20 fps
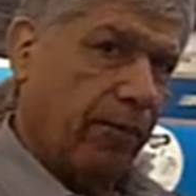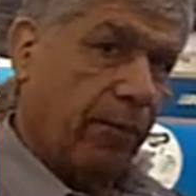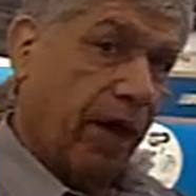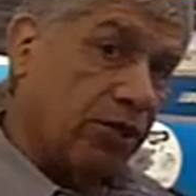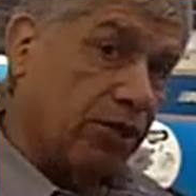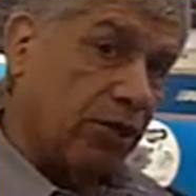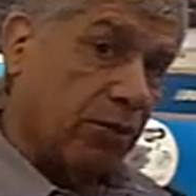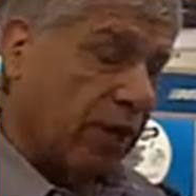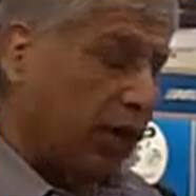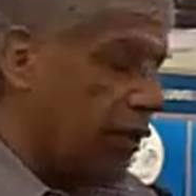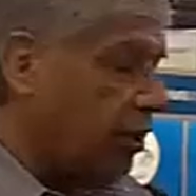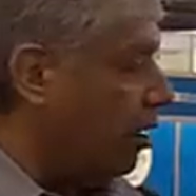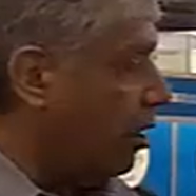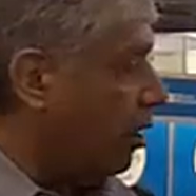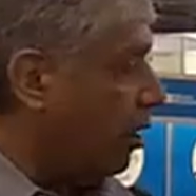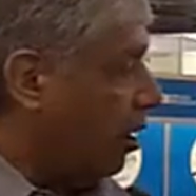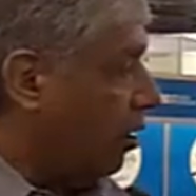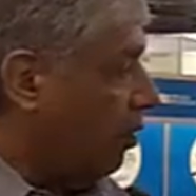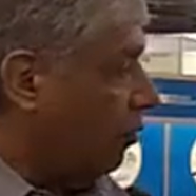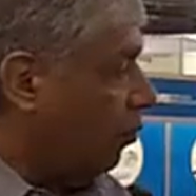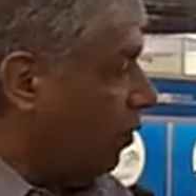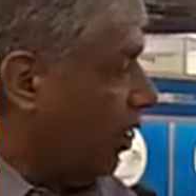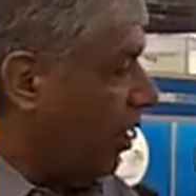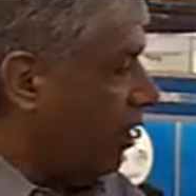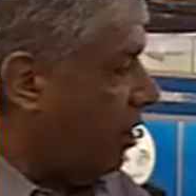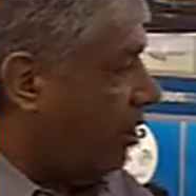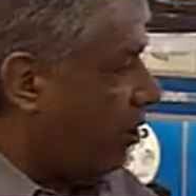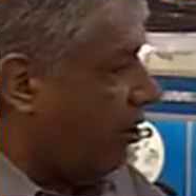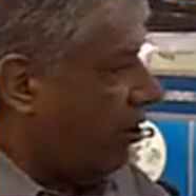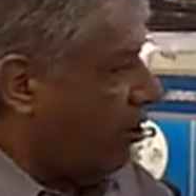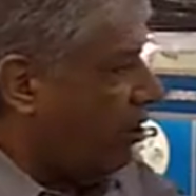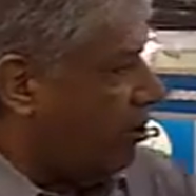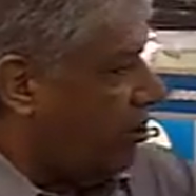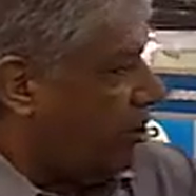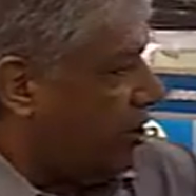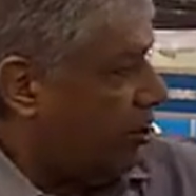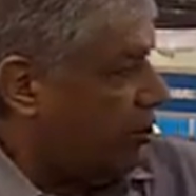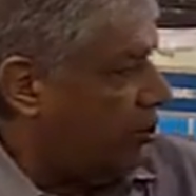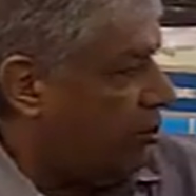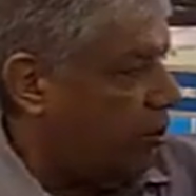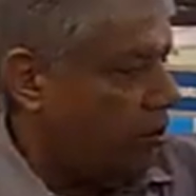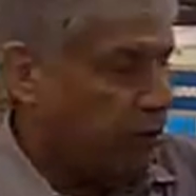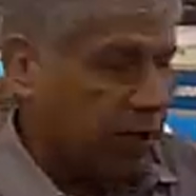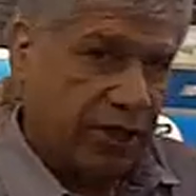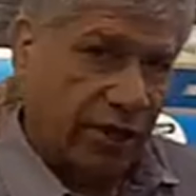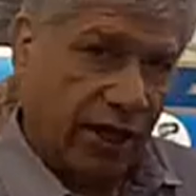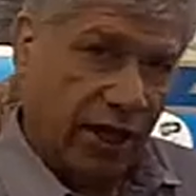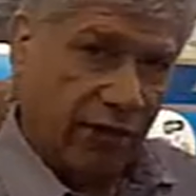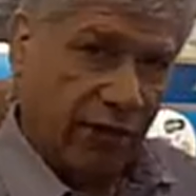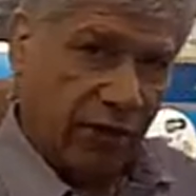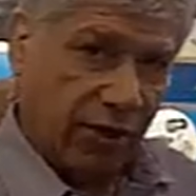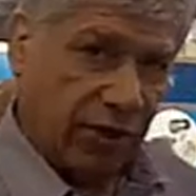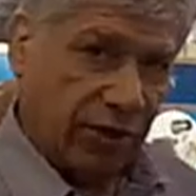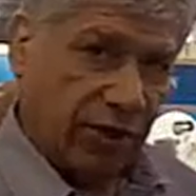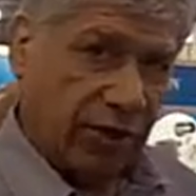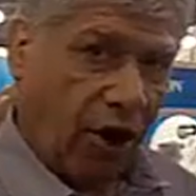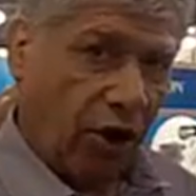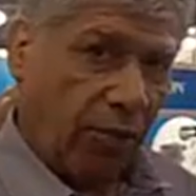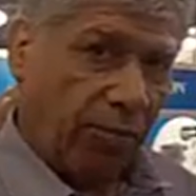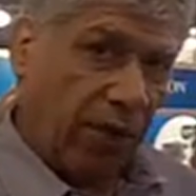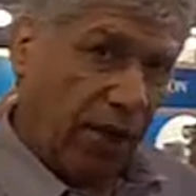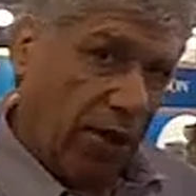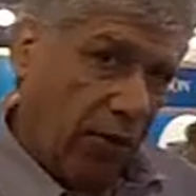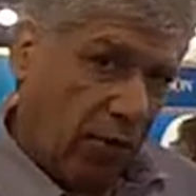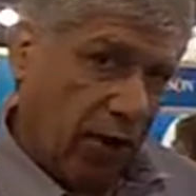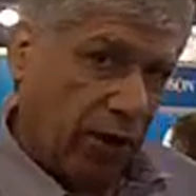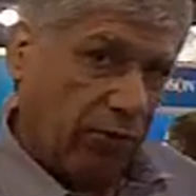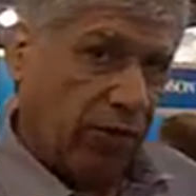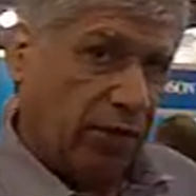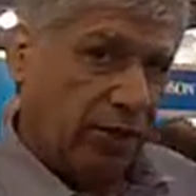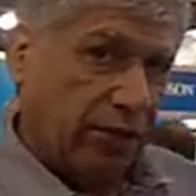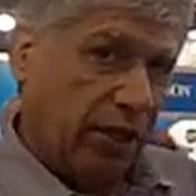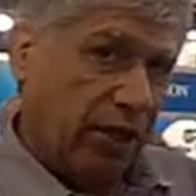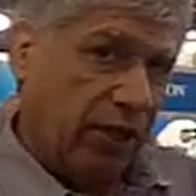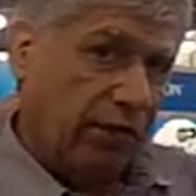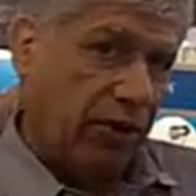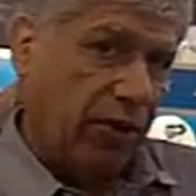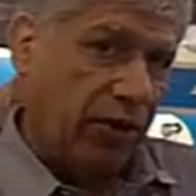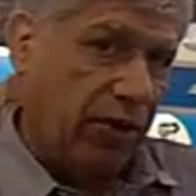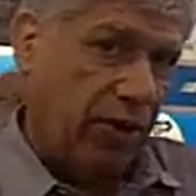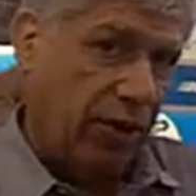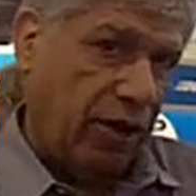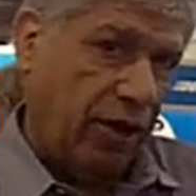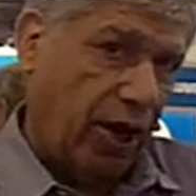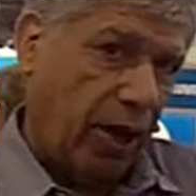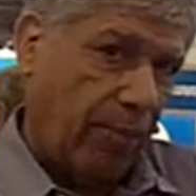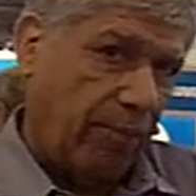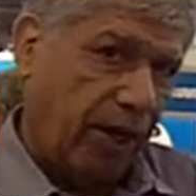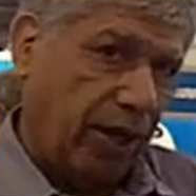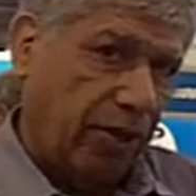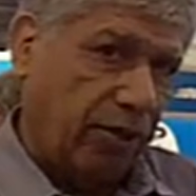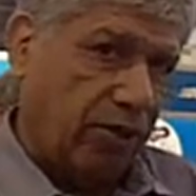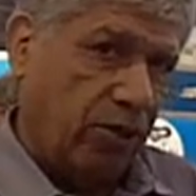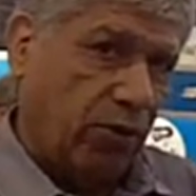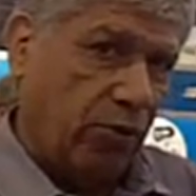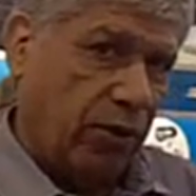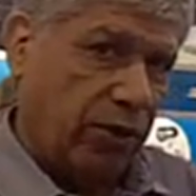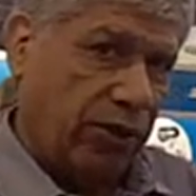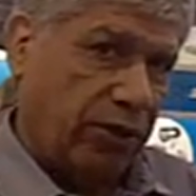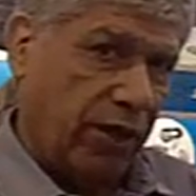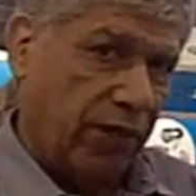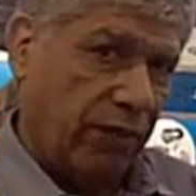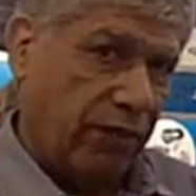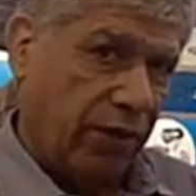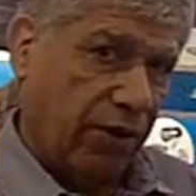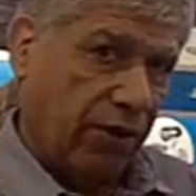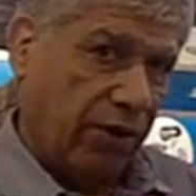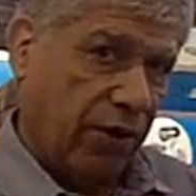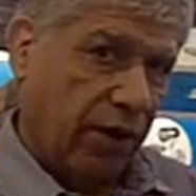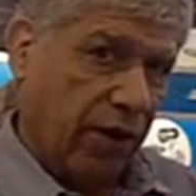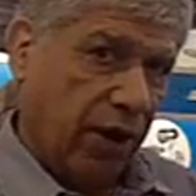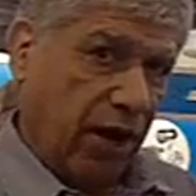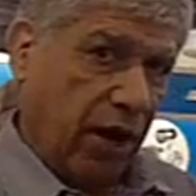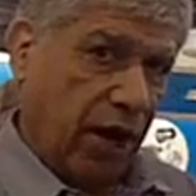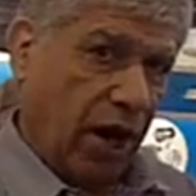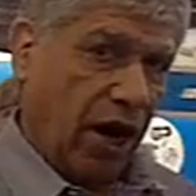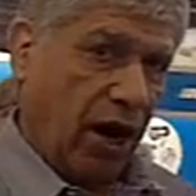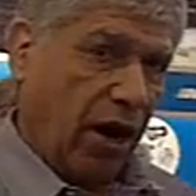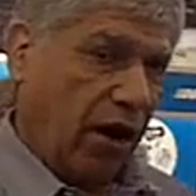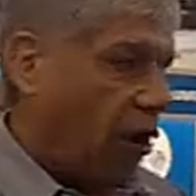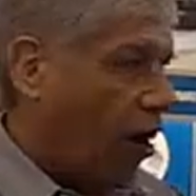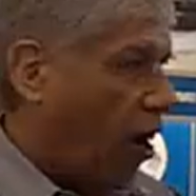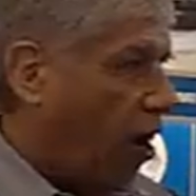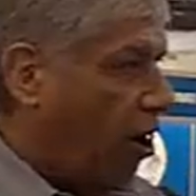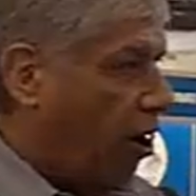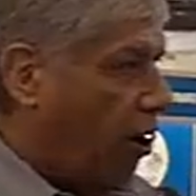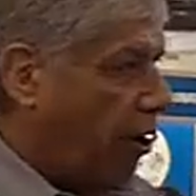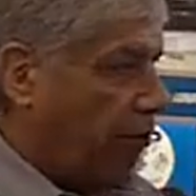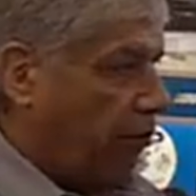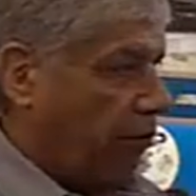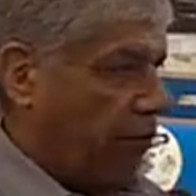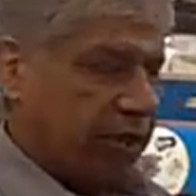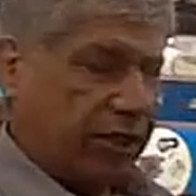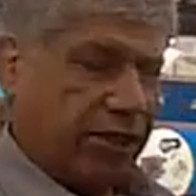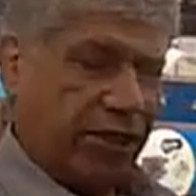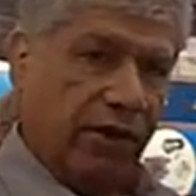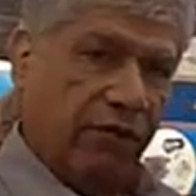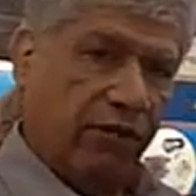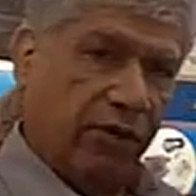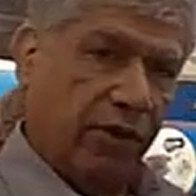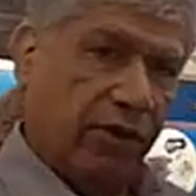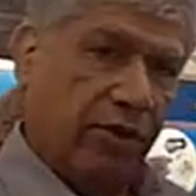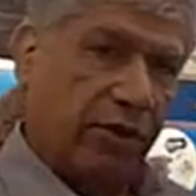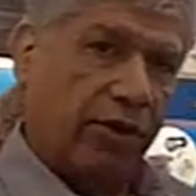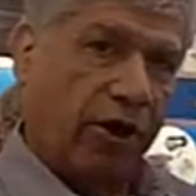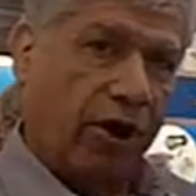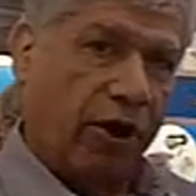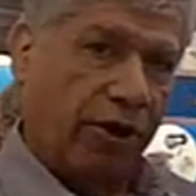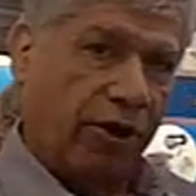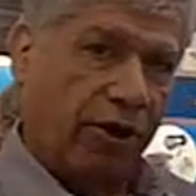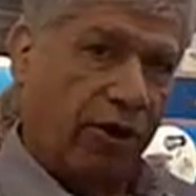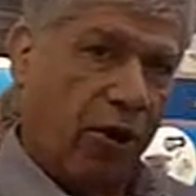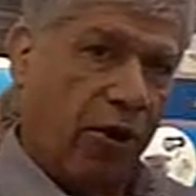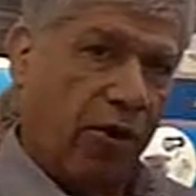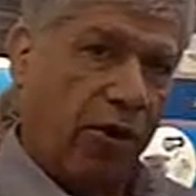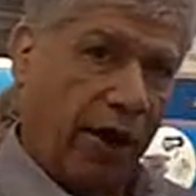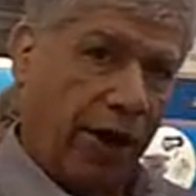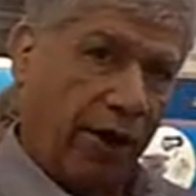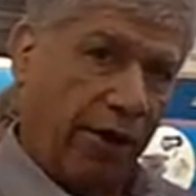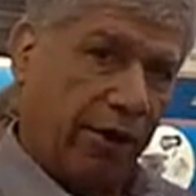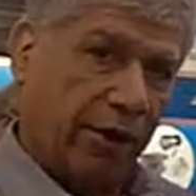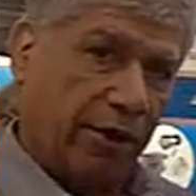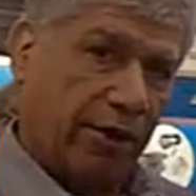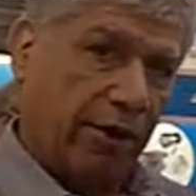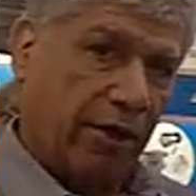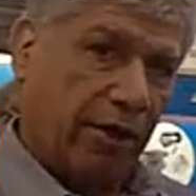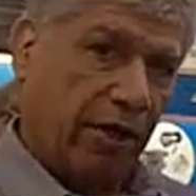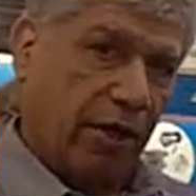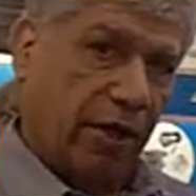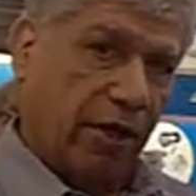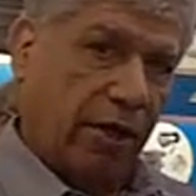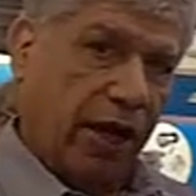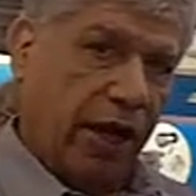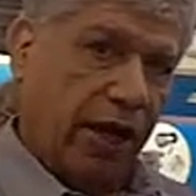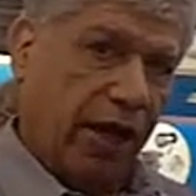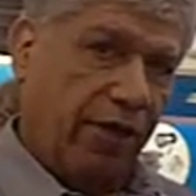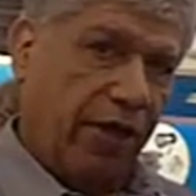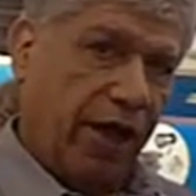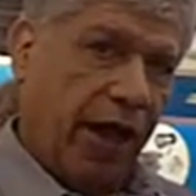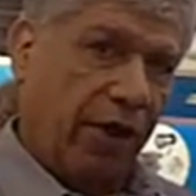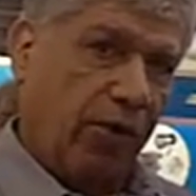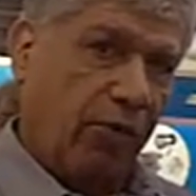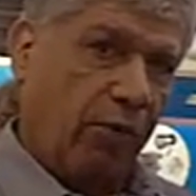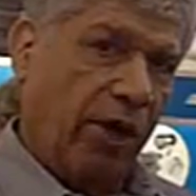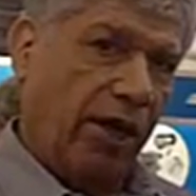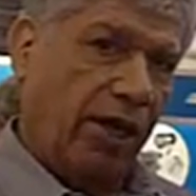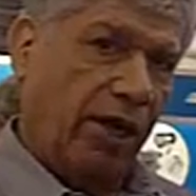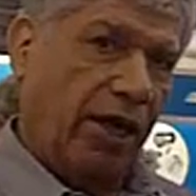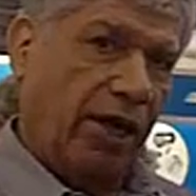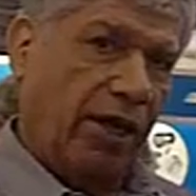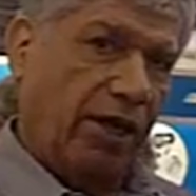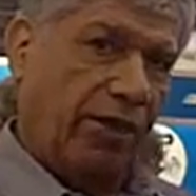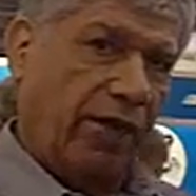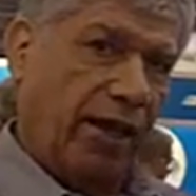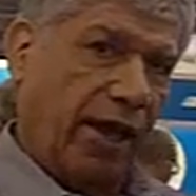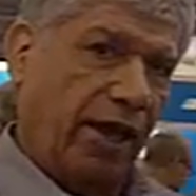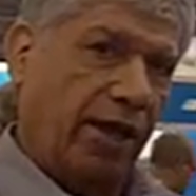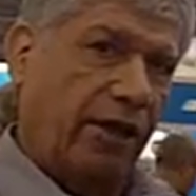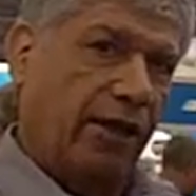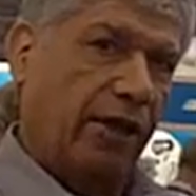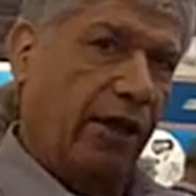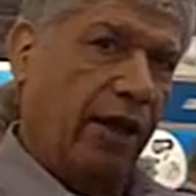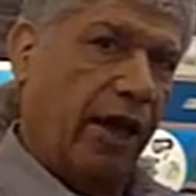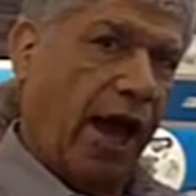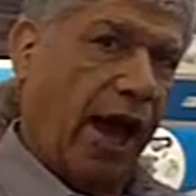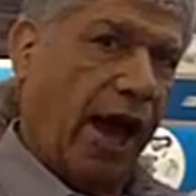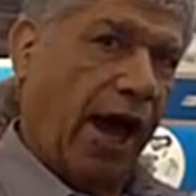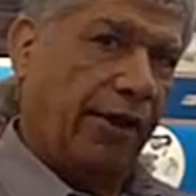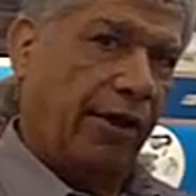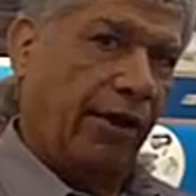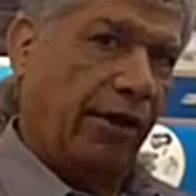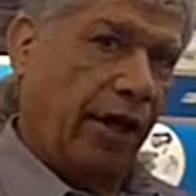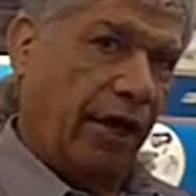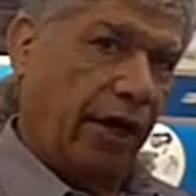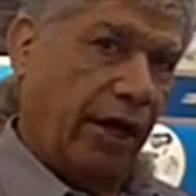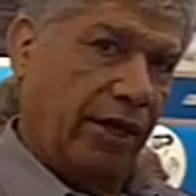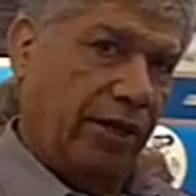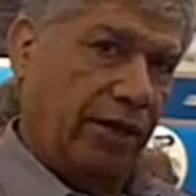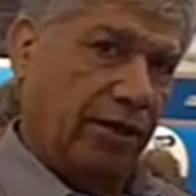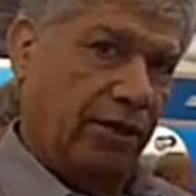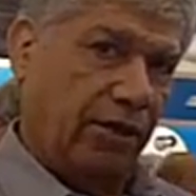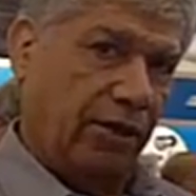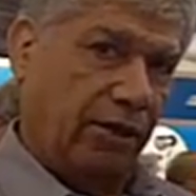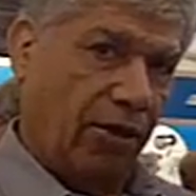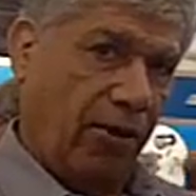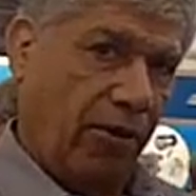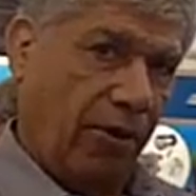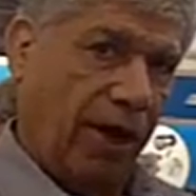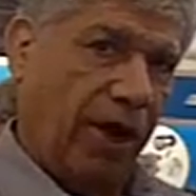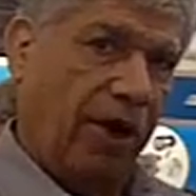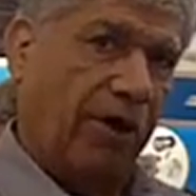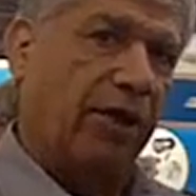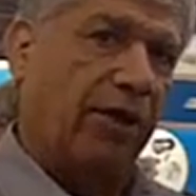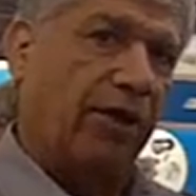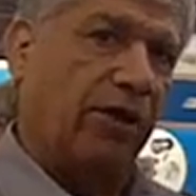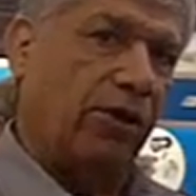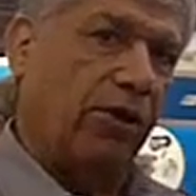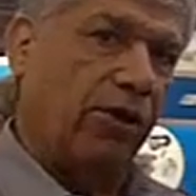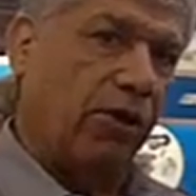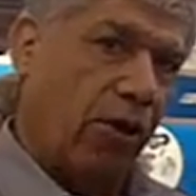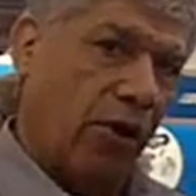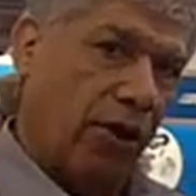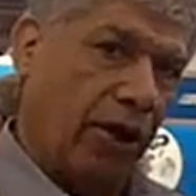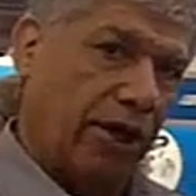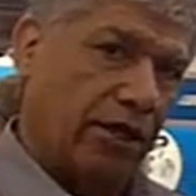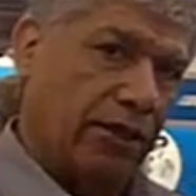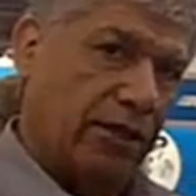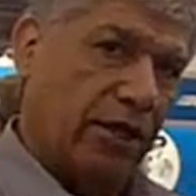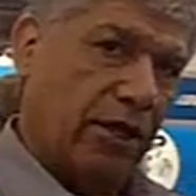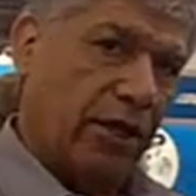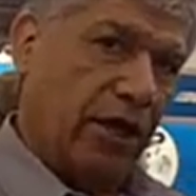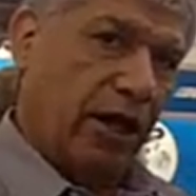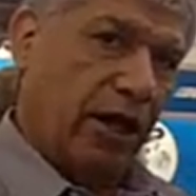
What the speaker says: measurement, we are using two receivers, our B1 receiver and our B2 receiver. Our receivers are coherent in that we can then analyze the coherent noise